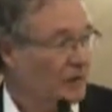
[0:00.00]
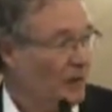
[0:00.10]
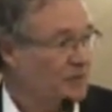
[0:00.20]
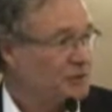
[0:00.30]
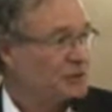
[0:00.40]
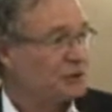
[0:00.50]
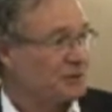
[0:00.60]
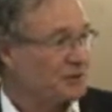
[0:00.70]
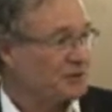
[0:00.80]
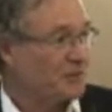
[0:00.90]

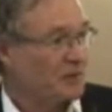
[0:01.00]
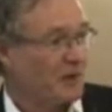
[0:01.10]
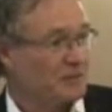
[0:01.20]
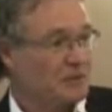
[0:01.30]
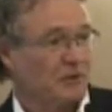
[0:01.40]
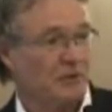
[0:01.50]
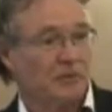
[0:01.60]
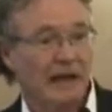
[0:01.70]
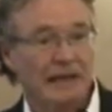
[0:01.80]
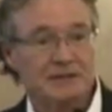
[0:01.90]
opposition, sometimes they were
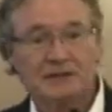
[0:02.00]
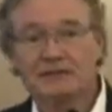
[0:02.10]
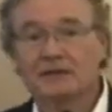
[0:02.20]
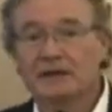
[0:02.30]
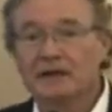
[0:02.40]
passive.